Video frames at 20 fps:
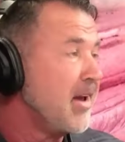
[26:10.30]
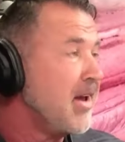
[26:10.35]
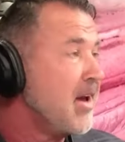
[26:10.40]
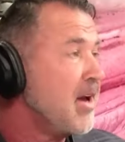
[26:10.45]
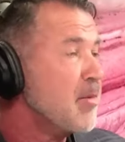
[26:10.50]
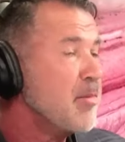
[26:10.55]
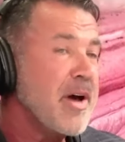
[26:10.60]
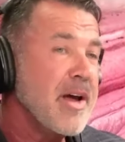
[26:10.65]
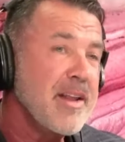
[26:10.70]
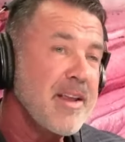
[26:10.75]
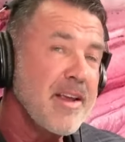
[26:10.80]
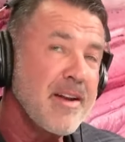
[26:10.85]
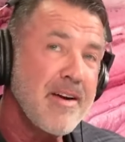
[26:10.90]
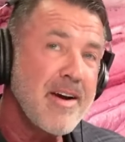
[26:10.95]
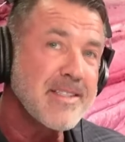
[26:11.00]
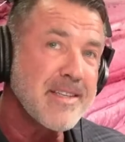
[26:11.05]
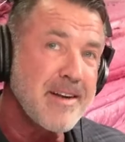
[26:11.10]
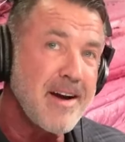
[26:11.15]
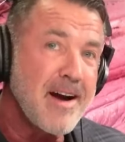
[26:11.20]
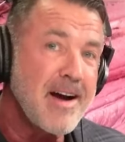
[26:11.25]
But,
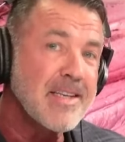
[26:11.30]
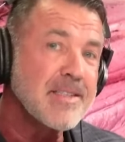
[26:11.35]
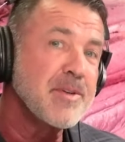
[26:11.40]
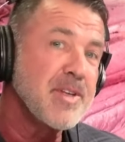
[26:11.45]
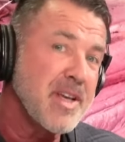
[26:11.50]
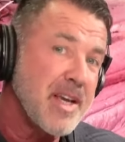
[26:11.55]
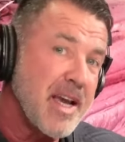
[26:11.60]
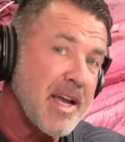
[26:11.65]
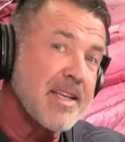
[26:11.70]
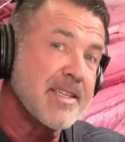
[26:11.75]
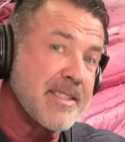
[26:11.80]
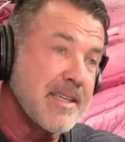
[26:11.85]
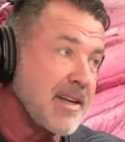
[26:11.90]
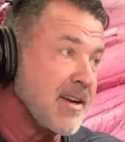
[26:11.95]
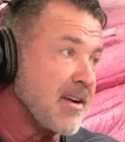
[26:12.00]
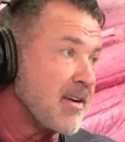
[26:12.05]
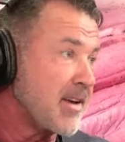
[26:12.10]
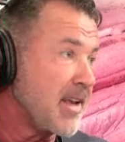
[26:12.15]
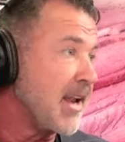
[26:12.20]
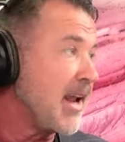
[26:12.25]
as an Osmond, you got to
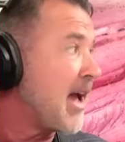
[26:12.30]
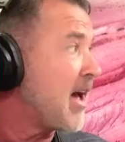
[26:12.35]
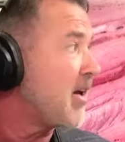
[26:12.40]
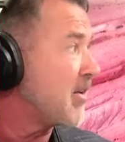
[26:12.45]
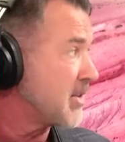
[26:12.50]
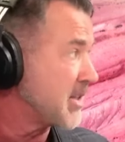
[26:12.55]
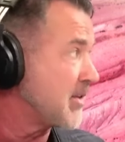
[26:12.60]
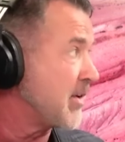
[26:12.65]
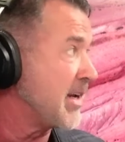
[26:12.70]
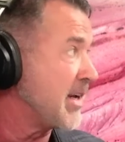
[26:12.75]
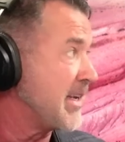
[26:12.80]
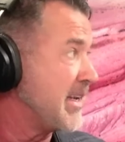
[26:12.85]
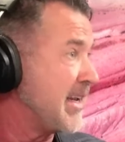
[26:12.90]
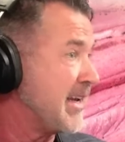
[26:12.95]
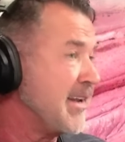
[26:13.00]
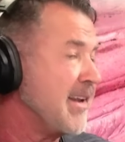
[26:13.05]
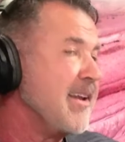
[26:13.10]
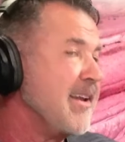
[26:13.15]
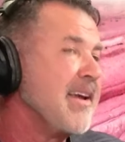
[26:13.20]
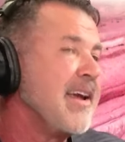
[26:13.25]
sing or get out. And so I
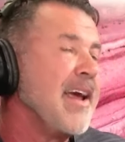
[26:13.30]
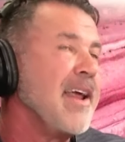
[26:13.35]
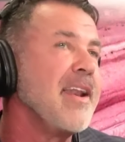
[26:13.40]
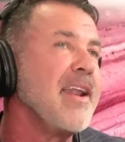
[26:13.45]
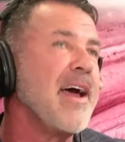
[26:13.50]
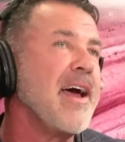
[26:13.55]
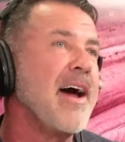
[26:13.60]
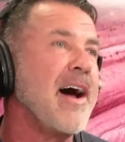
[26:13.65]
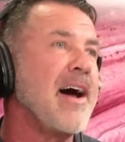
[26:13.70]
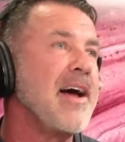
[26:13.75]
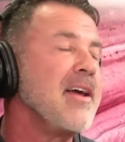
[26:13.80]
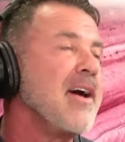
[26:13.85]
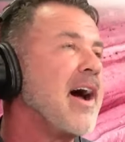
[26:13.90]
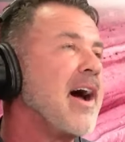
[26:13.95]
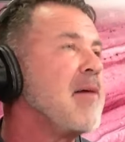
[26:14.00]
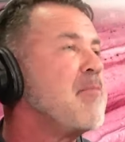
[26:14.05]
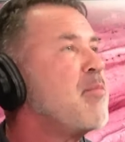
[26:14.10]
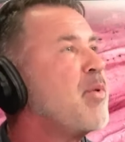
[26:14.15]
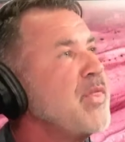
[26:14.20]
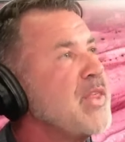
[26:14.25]
did. And I
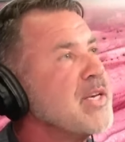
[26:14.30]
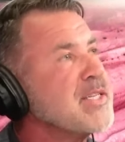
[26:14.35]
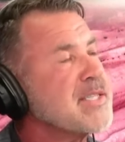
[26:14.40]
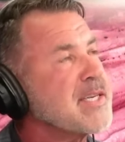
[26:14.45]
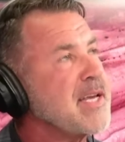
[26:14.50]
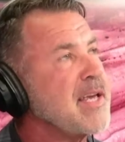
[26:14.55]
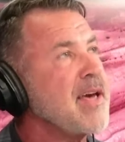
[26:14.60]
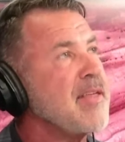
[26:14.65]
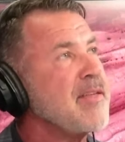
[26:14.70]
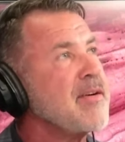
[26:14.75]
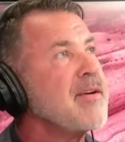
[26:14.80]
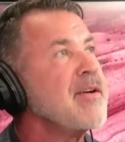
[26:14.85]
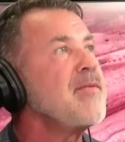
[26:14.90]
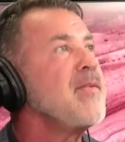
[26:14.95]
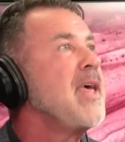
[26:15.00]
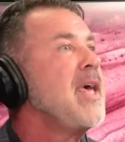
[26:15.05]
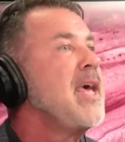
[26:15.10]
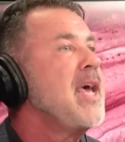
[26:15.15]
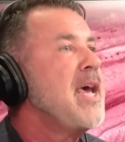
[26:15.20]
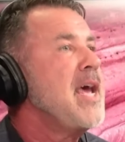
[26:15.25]
put this together,
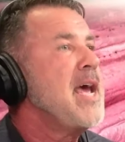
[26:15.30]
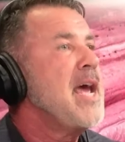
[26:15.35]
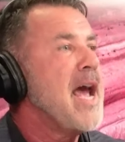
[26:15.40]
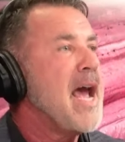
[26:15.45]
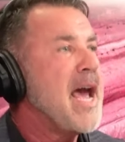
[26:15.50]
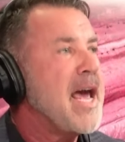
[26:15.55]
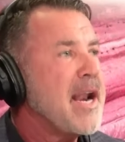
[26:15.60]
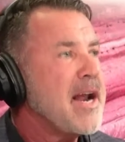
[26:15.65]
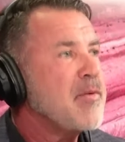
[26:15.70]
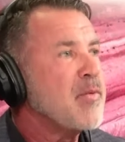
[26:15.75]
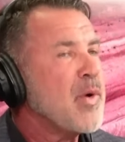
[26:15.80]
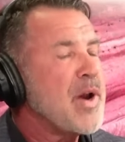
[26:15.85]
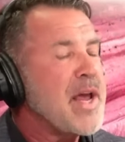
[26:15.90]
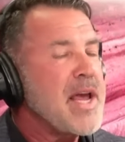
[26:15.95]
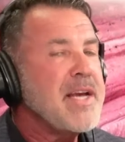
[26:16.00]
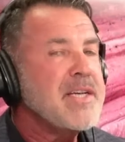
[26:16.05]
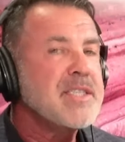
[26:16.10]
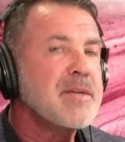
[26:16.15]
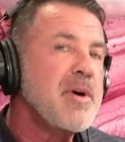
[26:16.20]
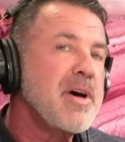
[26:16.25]
and I
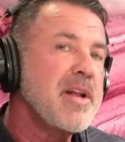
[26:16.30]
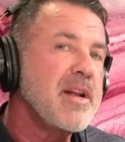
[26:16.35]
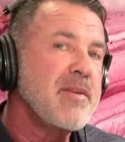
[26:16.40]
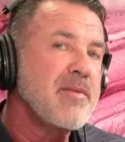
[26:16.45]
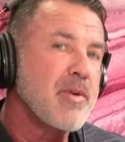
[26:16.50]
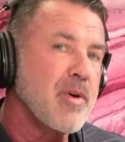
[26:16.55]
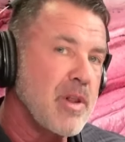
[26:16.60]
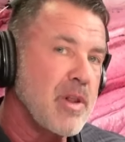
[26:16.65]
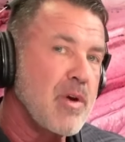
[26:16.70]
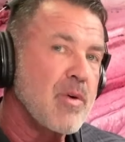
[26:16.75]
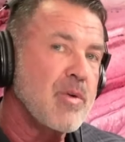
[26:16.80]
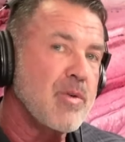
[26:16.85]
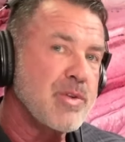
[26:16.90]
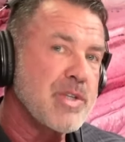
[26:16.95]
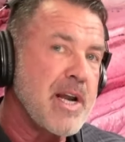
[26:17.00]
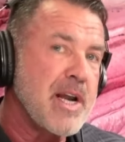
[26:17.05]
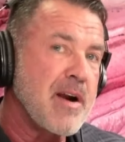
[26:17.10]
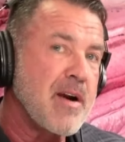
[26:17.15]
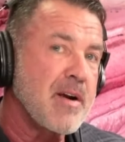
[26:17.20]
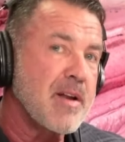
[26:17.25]
raised money for a local
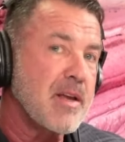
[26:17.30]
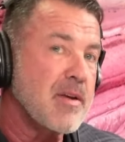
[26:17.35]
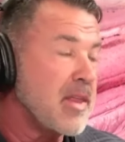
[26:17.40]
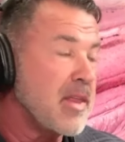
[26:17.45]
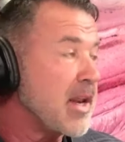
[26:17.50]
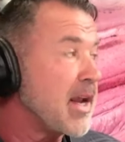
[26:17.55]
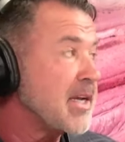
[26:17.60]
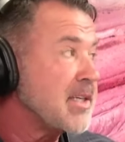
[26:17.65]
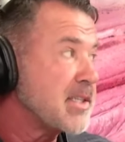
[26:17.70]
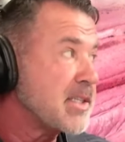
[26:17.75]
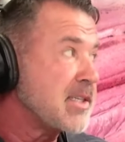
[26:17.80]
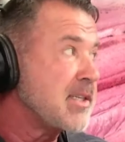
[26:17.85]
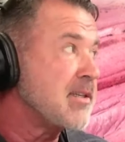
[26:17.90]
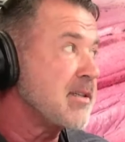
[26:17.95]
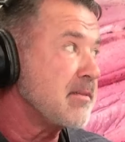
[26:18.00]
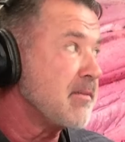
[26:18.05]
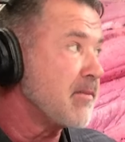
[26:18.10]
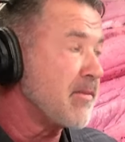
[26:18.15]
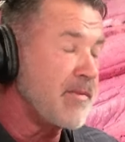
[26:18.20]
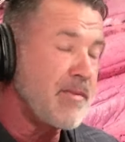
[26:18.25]
charity that I
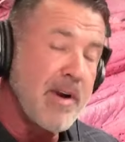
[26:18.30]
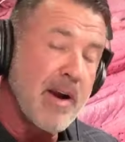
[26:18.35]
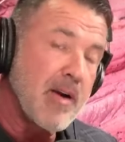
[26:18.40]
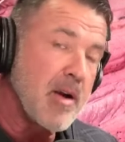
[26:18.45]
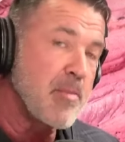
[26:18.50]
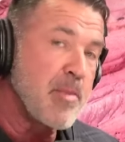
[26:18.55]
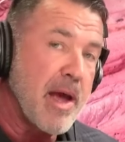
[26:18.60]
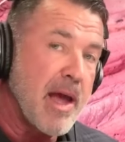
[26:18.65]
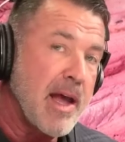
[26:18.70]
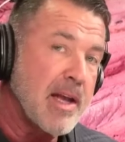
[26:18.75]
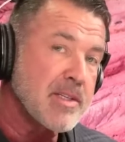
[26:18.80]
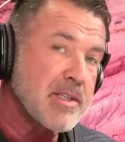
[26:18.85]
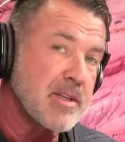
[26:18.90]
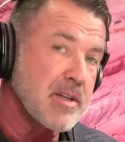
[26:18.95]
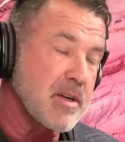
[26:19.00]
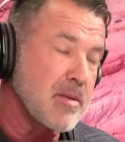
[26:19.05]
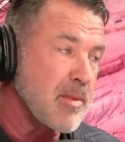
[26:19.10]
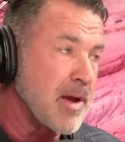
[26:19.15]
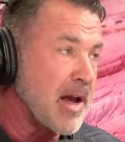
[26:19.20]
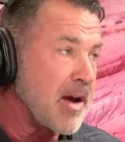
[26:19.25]
still am very
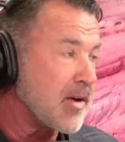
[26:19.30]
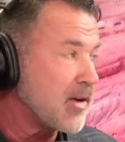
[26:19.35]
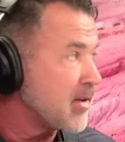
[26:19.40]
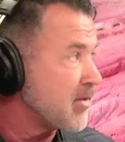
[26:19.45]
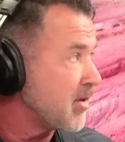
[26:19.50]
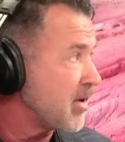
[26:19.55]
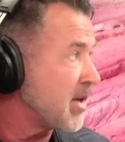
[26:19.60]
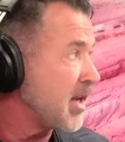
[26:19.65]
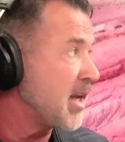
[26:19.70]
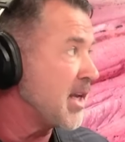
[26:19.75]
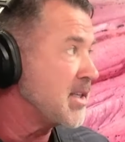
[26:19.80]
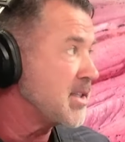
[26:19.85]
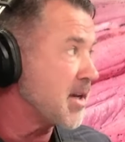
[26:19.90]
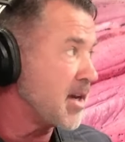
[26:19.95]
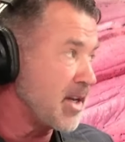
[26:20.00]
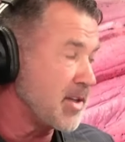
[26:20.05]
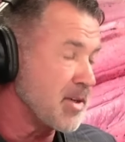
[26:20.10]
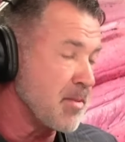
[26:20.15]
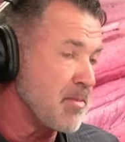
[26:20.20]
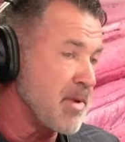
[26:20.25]
passionate about. And
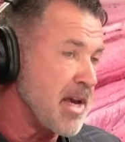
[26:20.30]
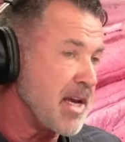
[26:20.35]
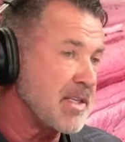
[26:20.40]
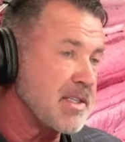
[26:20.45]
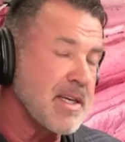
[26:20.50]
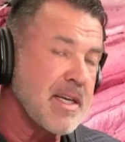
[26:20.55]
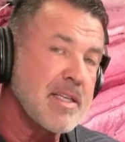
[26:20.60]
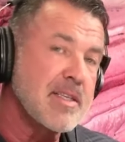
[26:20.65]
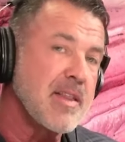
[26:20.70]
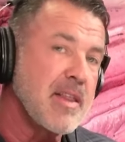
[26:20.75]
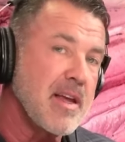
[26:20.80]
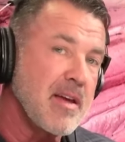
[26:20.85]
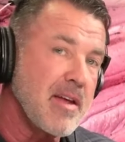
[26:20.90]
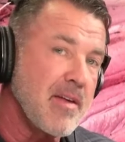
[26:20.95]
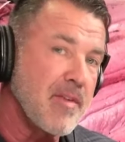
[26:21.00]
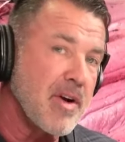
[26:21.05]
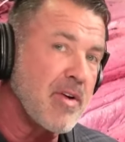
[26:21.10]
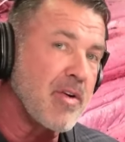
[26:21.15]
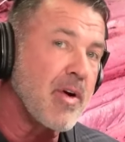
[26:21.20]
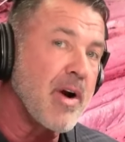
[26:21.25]
it's amazing. They
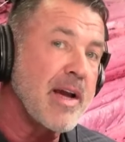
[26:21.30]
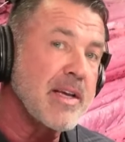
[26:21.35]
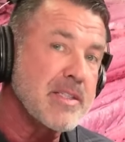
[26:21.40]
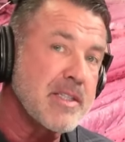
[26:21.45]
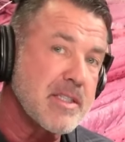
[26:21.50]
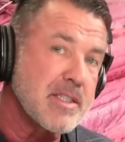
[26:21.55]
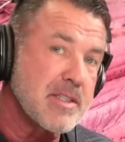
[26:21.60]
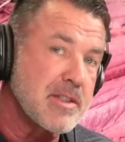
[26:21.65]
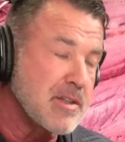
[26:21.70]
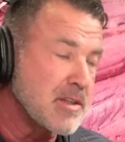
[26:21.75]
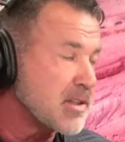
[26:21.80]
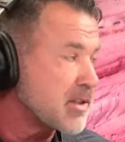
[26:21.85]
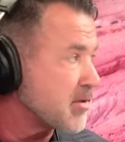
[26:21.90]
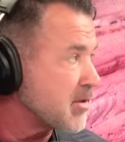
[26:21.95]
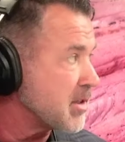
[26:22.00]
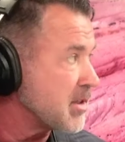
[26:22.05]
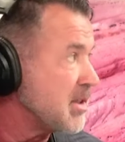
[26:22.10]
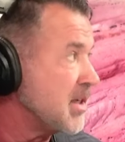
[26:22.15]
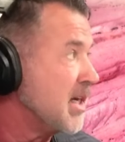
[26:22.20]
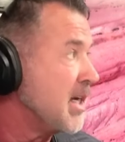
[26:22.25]
have a crisis
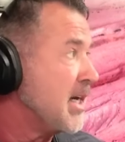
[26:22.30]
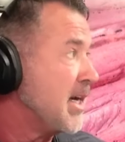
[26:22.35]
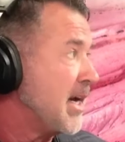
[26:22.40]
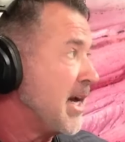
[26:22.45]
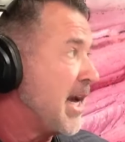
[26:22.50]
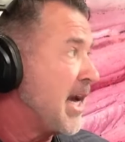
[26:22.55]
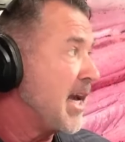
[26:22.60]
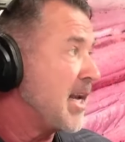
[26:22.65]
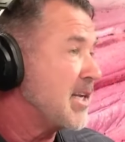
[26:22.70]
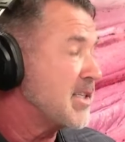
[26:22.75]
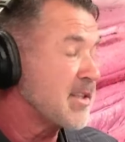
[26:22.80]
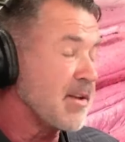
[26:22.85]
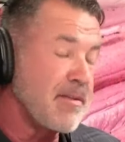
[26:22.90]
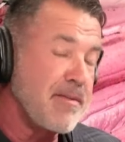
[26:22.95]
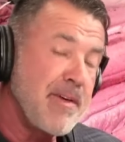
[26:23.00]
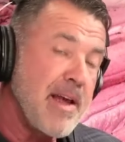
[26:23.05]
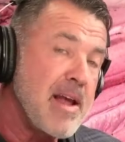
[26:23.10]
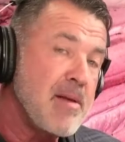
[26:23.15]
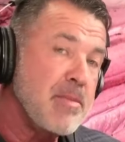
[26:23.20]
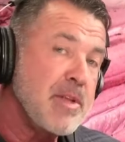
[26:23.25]
nursery, and it's the
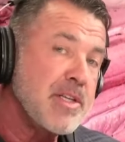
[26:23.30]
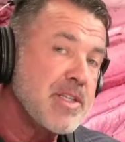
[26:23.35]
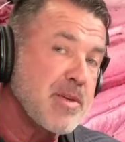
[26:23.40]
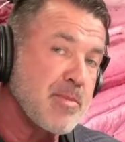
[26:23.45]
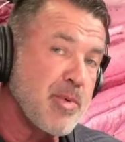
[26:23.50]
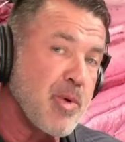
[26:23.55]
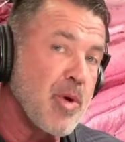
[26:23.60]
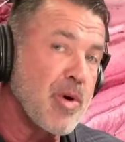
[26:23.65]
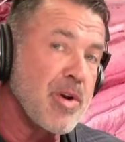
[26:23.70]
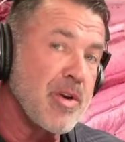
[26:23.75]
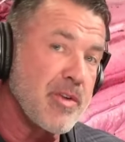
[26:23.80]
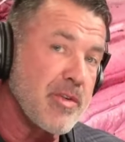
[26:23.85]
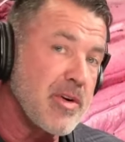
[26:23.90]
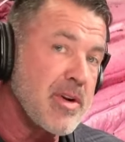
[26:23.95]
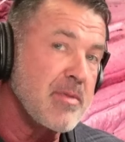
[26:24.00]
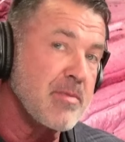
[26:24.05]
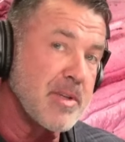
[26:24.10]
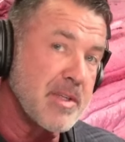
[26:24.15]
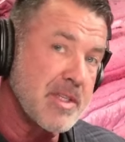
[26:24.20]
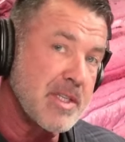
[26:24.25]
Family Support and
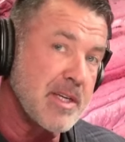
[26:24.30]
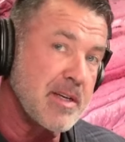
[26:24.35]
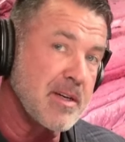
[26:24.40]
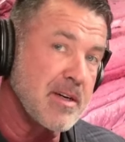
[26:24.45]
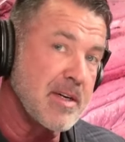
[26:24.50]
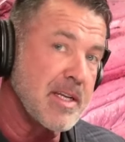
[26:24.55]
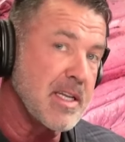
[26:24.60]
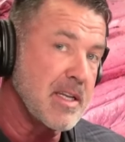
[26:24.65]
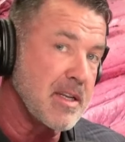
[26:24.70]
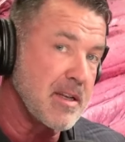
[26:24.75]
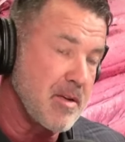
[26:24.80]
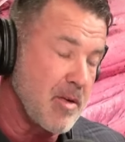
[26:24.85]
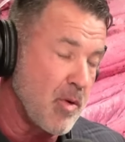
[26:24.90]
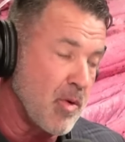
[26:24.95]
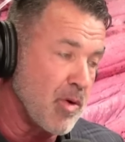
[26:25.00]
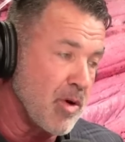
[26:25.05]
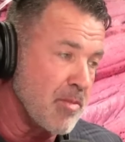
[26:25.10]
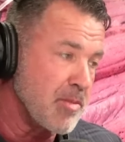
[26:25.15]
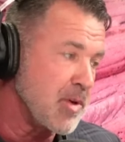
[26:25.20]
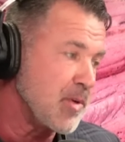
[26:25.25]
Treatment Center in
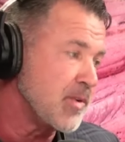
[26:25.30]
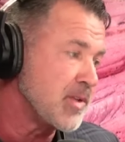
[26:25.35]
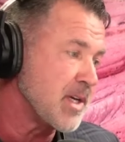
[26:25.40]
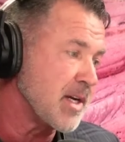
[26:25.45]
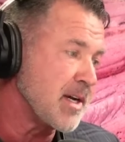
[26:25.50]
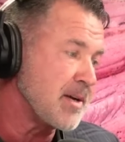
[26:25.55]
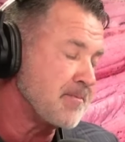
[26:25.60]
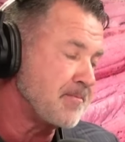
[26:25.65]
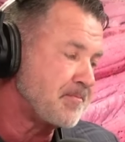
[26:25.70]
Orem, Utah.